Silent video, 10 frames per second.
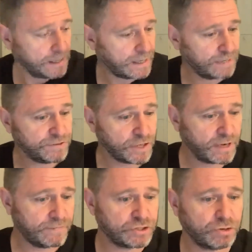If you don't
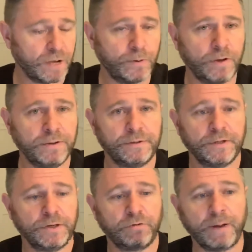have a tripod,
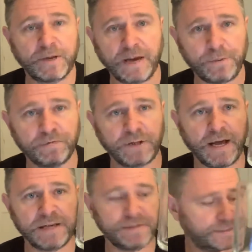grab a couple of
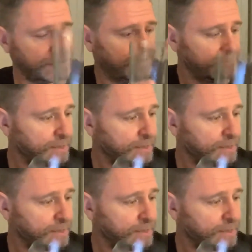glasses,